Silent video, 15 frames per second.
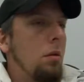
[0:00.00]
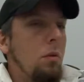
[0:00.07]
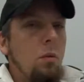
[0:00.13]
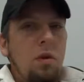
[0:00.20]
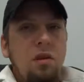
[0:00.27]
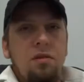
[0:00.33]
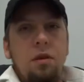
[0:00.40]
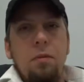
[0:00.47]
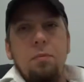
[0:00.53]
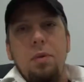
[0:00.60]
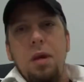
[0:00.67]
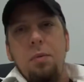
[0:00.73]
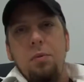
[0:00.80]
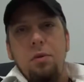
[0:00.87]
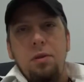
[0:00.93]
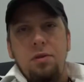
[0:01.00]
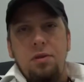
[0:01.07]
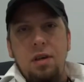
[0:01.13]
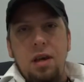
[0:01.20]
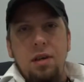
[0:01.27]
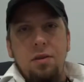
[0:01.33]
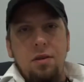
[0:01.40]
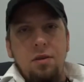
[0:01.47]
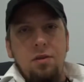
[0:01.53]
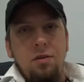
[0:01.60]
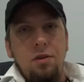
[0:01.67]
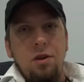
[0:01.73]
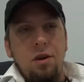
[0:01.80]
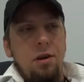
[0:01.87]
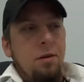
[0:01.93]
What is up, people? It's the
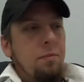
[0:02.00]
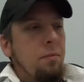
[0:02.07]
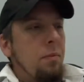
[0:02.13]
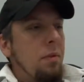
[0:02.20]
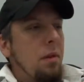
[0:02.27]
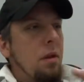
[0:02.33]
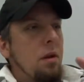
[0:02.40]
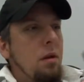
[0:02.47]
Atheist Guard.